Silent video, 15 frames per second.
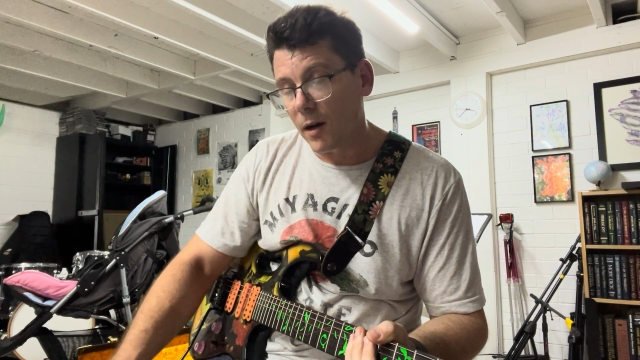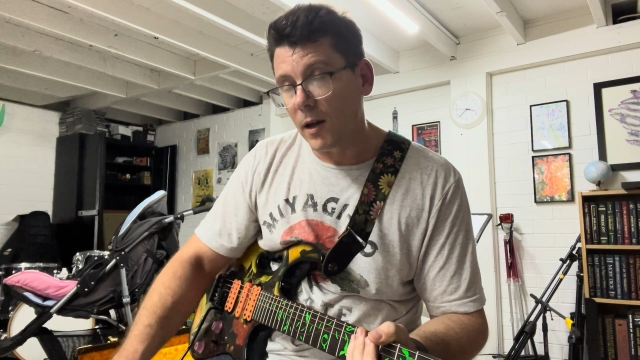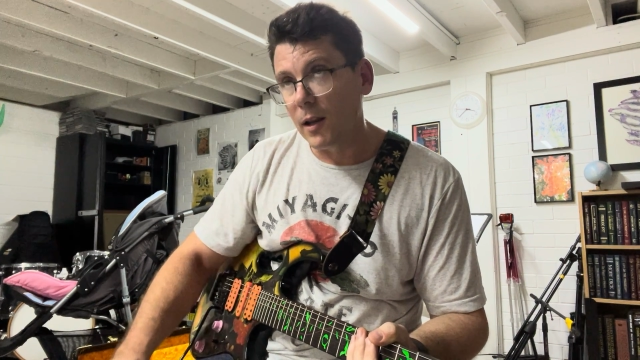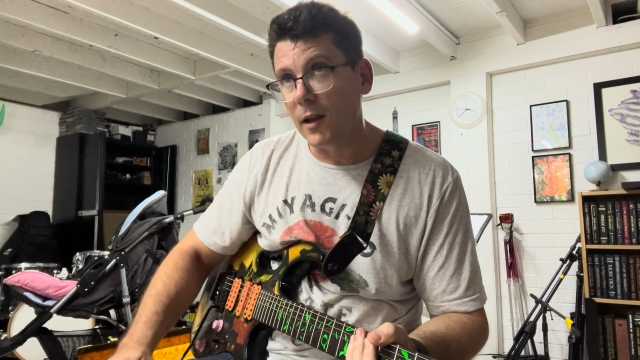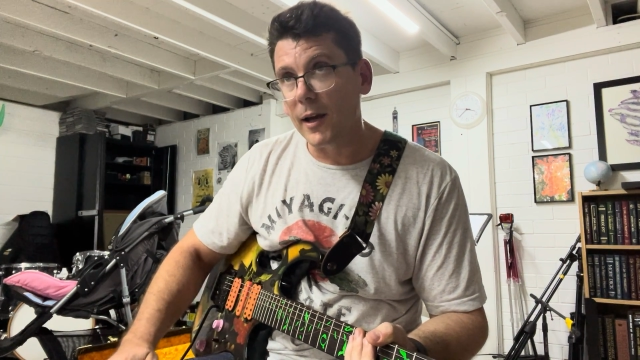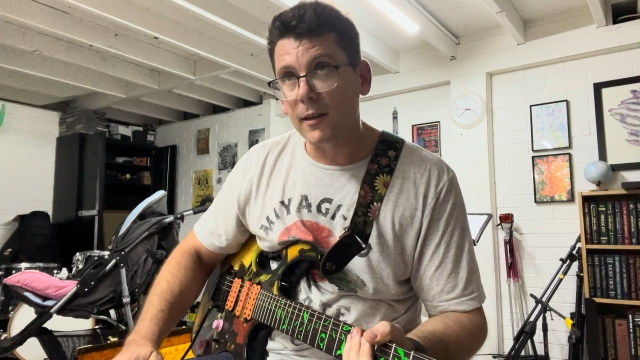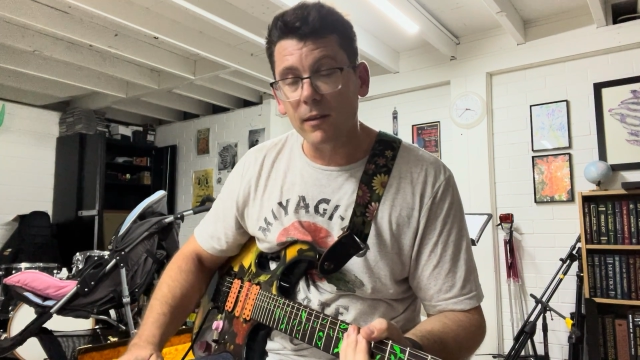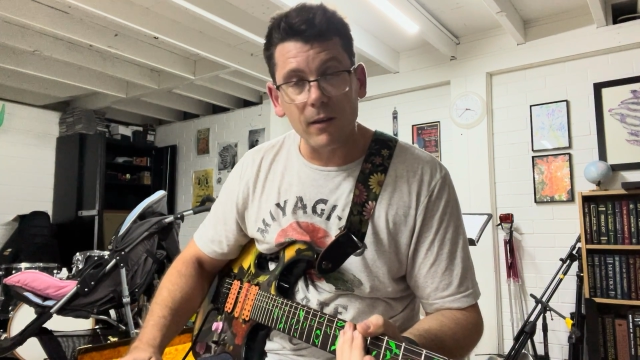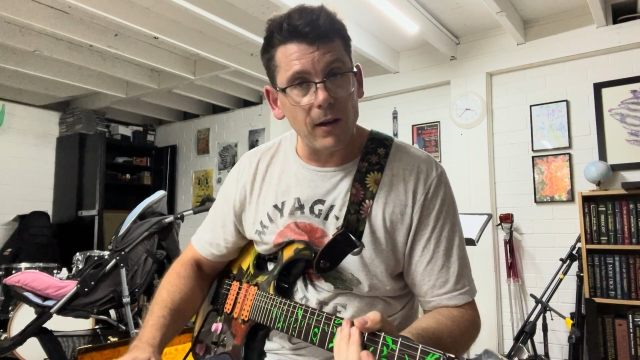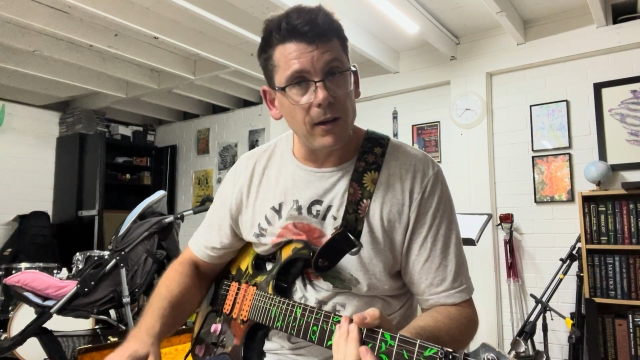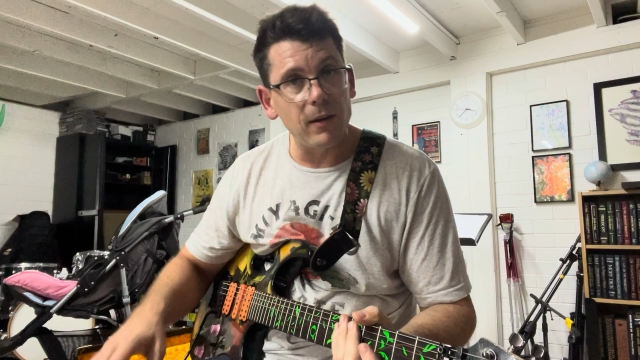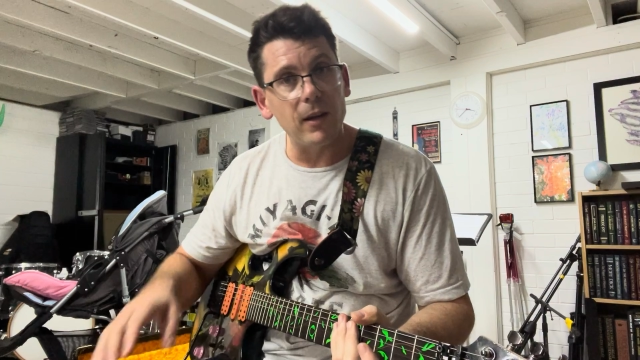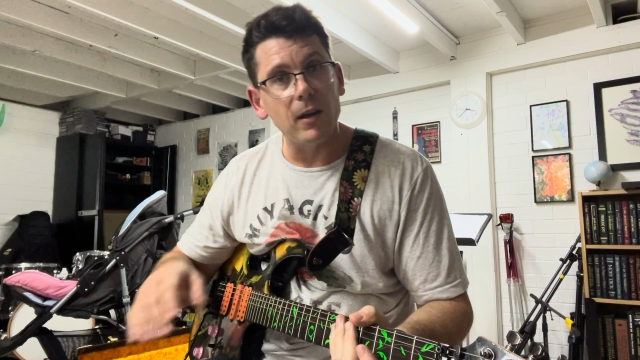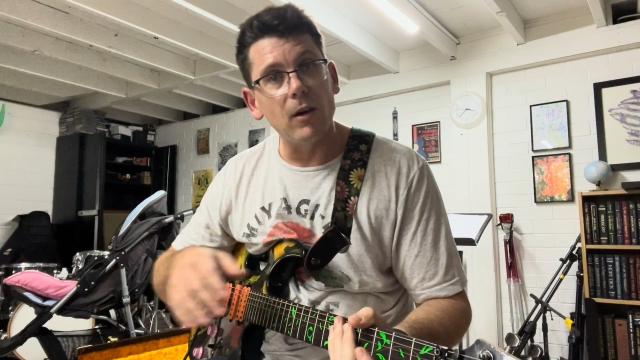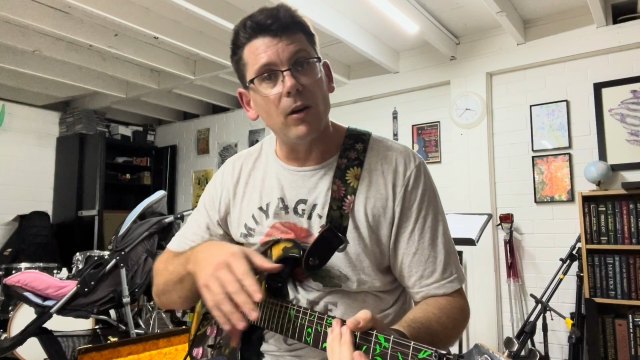I like the
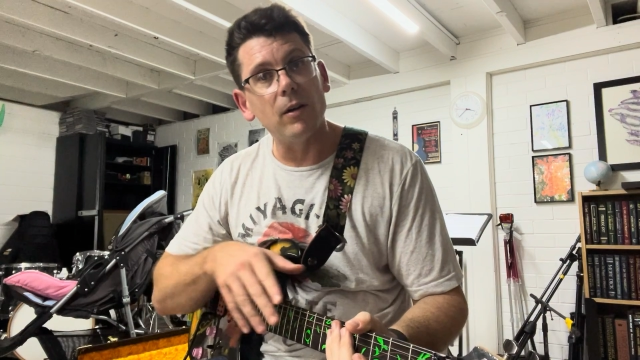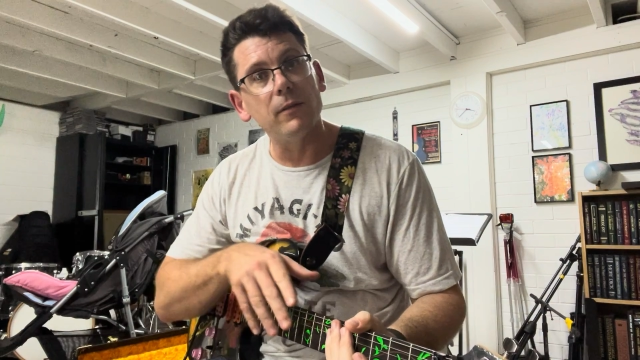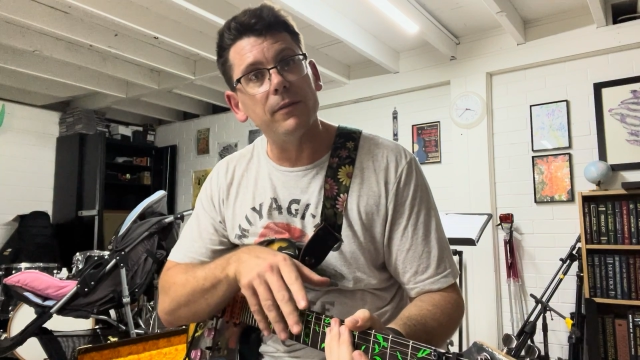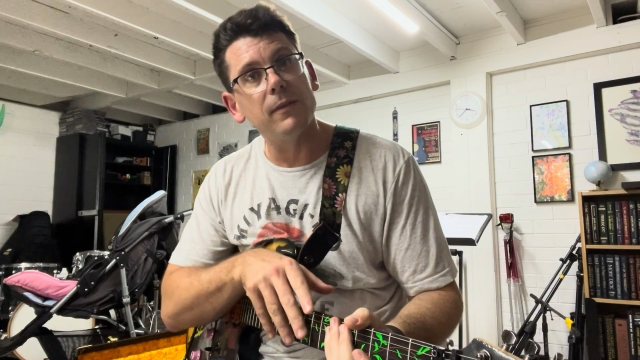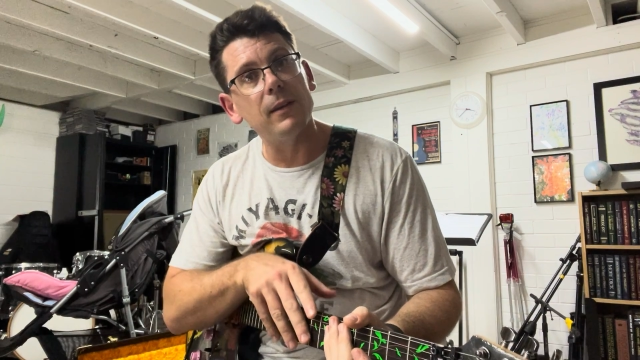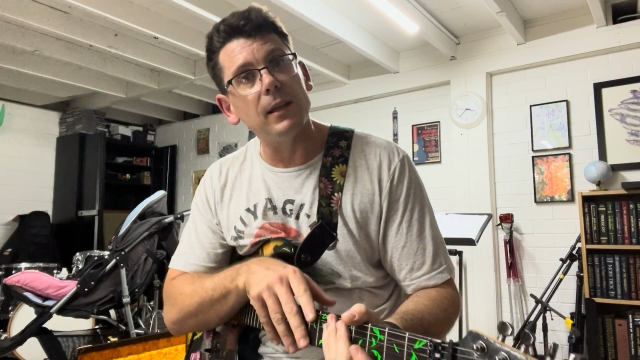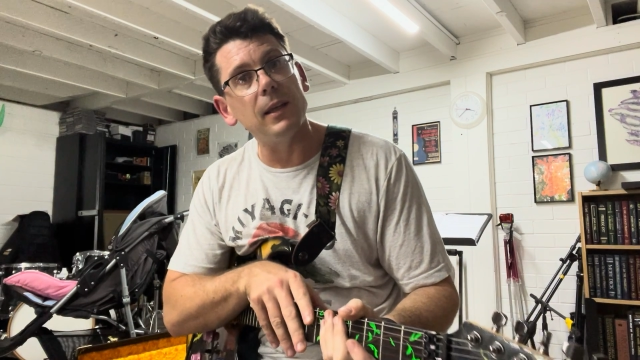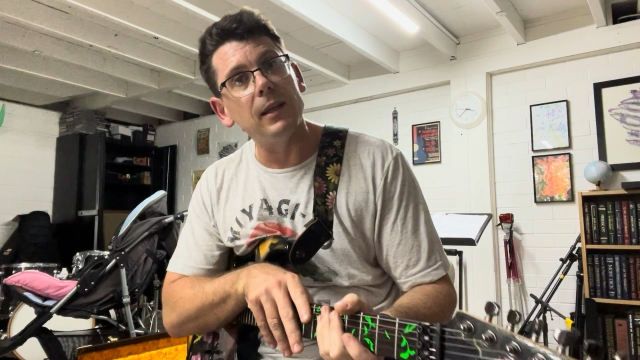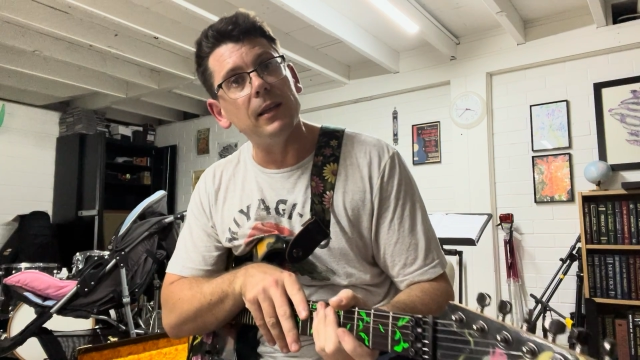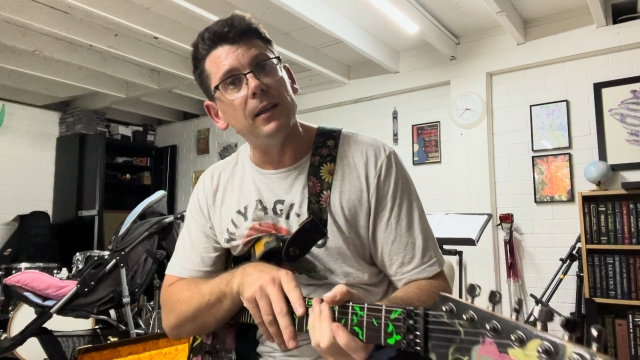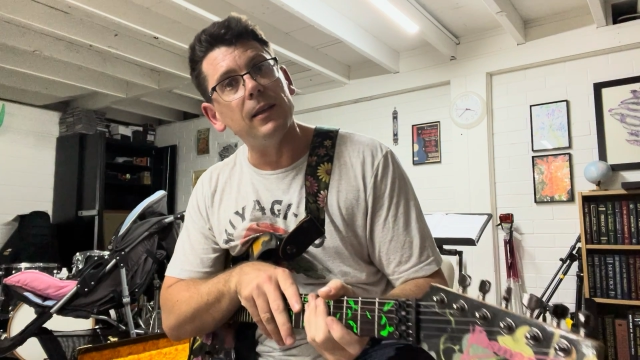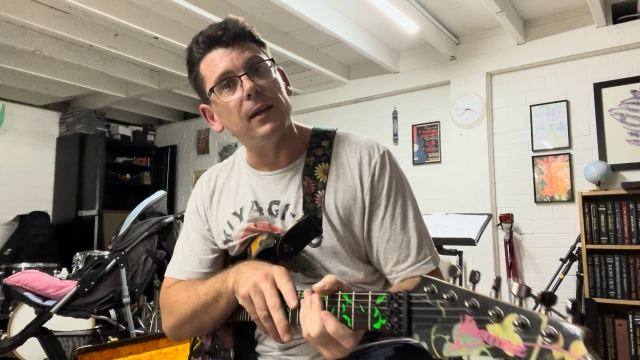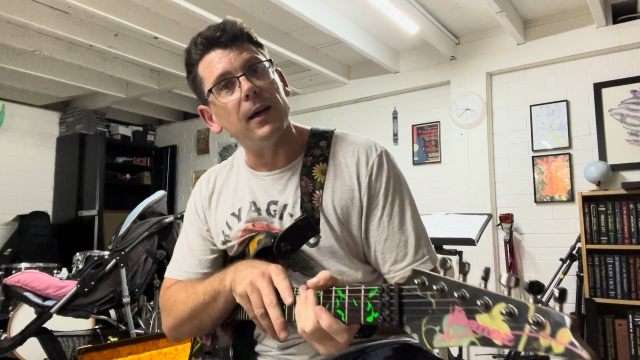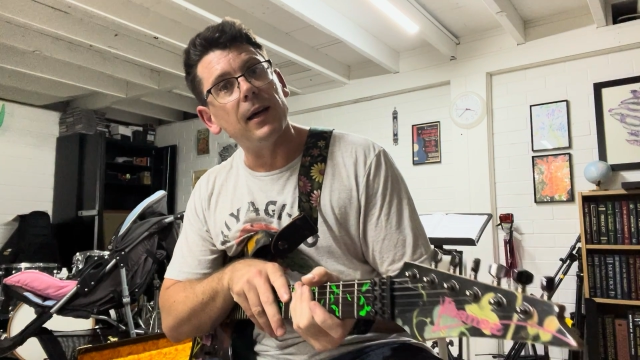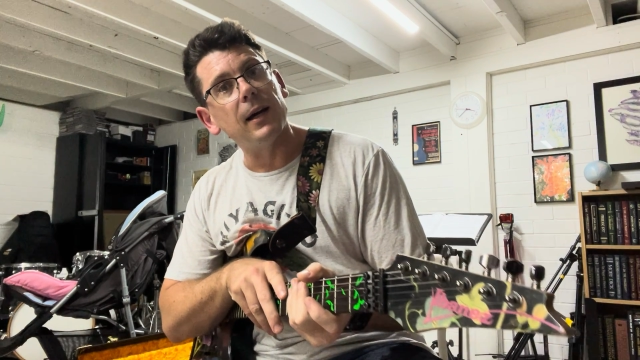idea of
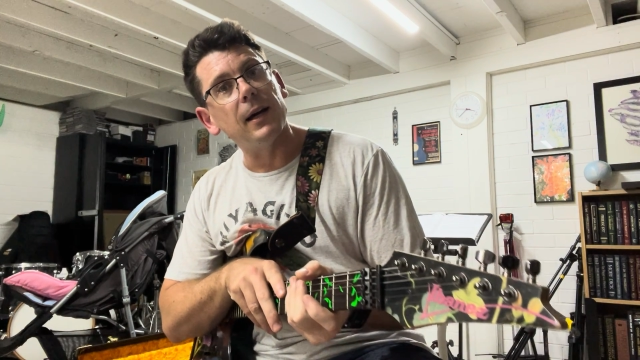the